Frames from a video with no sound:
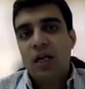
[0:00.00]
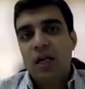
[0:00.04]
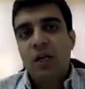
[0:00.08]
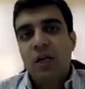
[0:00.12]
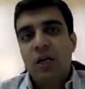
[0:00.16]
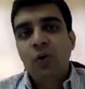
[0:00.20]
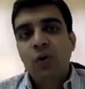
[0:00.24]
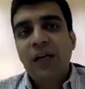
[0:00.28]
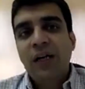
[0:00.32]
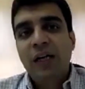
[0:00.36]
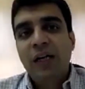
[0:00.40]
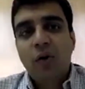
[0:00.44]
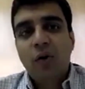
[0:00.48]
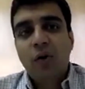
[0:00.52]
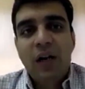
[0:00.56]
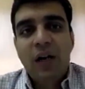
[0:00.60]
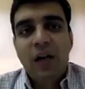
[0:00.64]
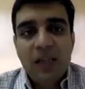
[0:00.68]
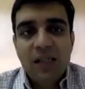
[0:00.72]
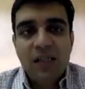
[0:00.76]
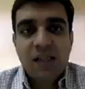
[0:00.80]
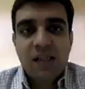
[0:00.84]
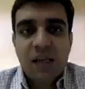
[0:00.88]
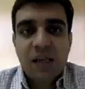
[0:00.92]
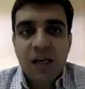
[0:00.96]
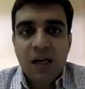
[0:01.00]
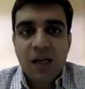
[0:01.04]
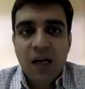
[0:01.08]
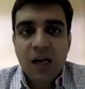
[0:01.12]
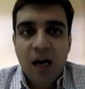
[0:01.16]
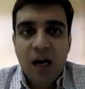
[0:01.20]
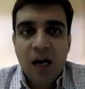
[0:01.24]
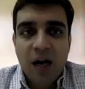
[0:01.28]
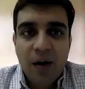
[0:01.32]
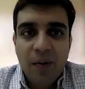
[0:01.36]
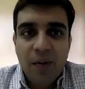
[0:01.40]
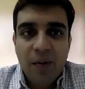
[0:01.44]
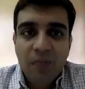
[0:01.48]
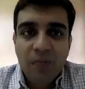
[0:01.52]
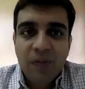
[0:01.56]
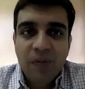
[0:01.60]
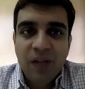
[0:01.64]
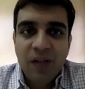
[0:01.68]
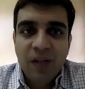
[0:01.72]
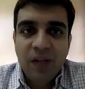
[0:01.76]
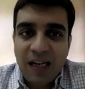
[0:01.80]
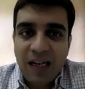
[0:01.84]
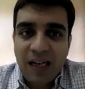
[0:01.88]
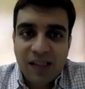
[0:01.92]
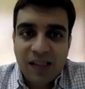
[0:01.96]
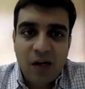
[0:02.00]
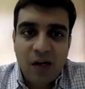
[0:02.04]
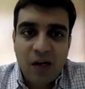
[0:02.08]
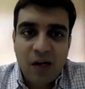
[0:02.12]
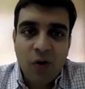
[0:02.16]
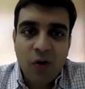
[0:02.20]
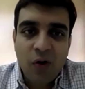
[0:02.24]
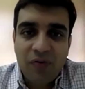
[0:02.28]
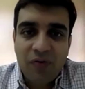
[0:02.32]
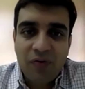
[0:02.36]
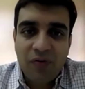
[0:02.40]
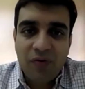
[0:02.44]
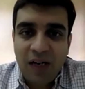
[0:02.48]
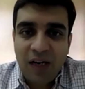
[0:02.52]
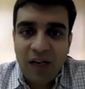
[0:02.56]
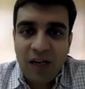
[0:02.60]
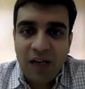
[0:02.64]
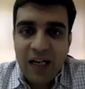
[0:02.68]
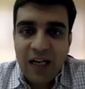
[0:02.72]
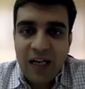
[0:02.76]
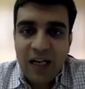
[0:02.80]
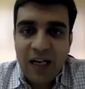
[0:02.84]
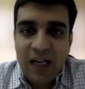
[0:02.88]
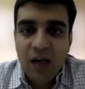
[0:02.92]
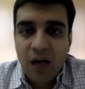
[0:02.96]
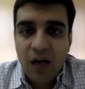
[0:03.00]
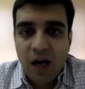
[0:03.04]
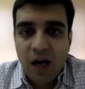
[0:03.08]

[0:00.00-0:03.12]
you need to raise the next round of funding